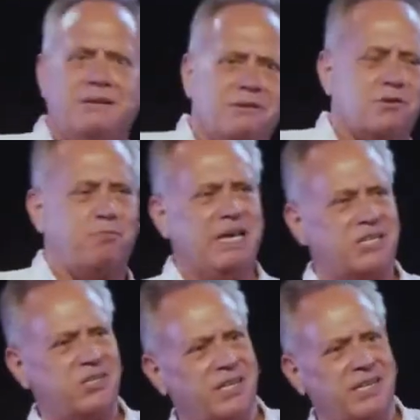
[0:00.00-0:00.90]
speaks
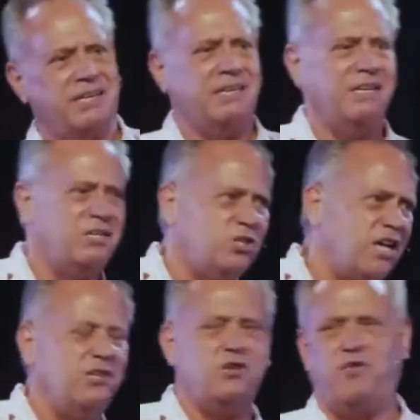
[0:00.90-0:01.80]
to
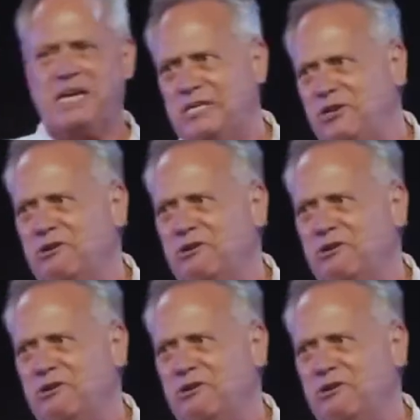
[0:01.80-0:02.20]
change feet,